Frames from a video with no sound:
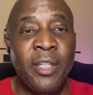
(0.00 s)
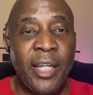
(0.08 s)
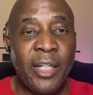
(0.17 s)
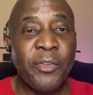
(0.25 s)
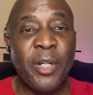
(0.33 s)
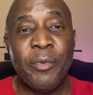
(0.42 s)

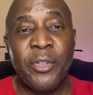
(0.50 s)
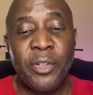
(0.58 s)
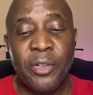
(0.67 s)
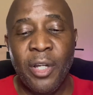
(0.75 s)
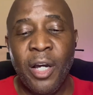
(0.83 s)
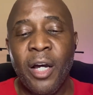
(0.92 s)
integrate them to
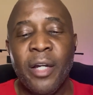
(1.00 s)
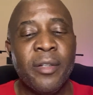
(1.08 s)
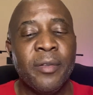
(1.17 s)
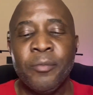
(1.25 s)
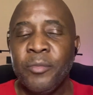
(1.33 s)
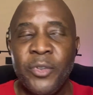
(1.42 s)
your DAW,
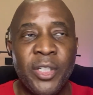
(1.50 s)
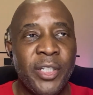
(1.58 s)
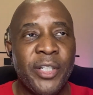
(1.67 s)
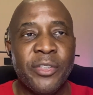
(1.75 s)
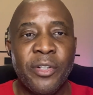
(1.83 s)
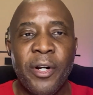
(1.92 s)
you can
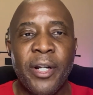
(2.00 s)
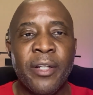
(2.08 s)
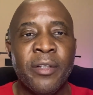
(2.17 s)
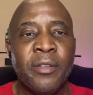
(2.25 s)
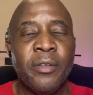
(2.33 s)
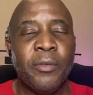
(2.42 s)
get started.
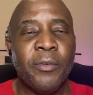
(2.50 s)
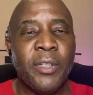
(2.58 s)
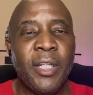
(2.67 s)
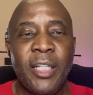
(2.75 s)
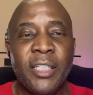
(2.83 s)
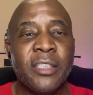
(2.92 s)

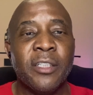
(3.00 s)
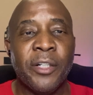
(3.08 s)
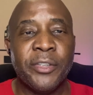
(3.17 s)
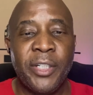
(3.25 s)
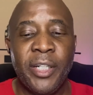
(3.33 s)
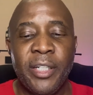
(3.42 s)
It doesn't
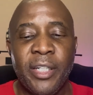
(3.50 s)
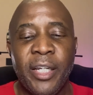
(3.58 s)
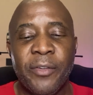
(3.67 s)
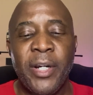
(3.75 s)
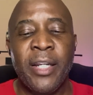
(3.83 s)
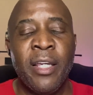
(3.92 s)
cost you
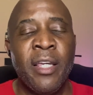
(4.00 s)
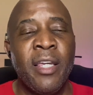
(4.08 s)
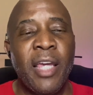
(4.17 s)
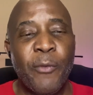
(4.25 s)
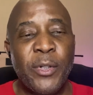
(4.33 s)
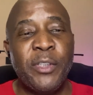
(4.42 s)
anything, right?
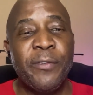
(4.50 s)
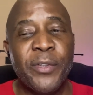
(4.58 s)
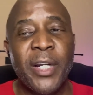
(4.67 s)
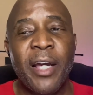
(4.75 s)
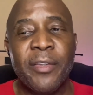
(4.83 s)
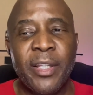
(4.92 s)
And once you
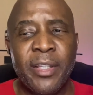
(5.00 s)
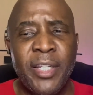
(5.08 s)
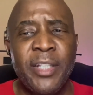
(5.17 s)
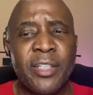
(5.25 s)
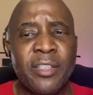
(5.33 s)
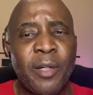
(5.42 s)
figure out that
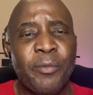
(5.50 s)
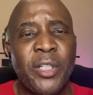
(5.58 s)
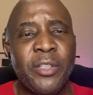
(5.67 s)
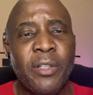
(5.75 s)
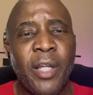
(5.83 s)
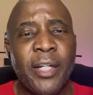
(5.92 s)
these are some
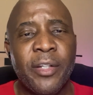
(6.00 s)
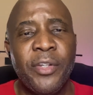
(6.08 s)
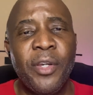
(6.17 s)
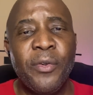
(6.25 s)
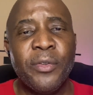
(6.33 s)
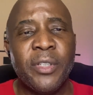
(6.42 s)
that you like to
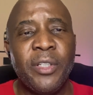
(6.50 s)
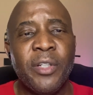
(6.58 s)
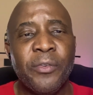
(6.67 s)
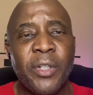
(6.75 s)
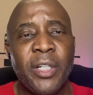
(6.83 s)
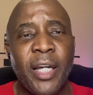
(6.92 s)
use, then you
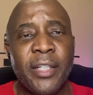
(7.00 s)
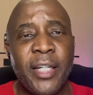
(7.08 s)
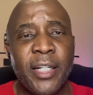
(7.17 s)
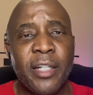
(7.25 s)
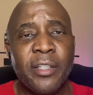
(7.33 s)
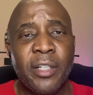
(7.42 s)
can really kind of
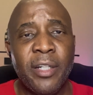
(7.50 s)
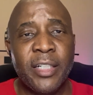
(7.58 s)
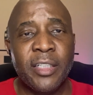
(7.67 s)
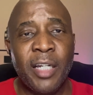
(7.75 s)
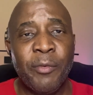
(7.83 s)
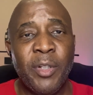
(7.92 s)
take that to the
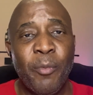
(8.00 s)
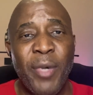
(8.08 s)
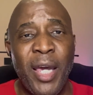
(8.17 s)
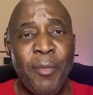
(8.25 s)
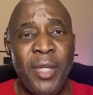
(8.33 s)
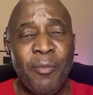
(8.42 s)
next level and
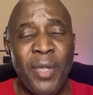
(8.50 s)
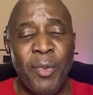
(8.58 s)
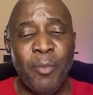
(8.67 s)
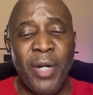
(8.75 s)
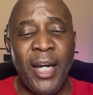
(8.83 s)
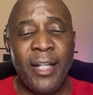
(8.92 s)

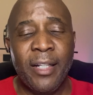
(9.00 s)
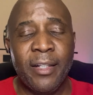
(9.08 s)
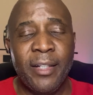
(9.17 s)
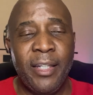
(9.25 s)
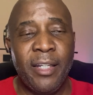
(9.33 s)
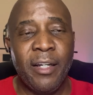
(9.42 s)
maybe buy
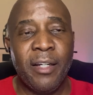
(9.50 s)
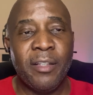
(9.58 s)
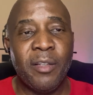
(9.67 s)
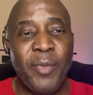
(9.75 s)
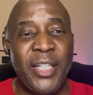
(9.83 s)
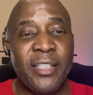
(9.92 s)
the
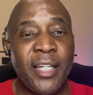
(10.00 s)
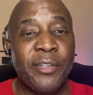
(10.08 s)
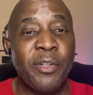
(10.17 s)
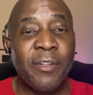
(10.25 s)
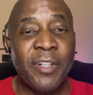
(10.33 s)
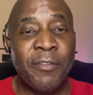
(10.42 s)
basic
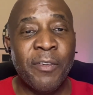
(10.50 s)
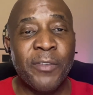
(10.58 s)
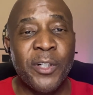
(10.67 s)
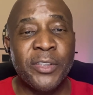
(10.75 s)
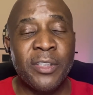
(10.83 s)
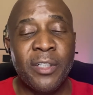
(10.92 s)
entry level
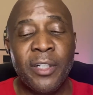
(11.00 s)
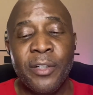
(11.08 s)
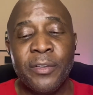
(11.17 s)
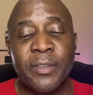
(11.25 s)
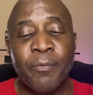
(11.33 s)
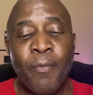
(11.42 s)
version of
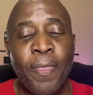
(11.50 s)
those.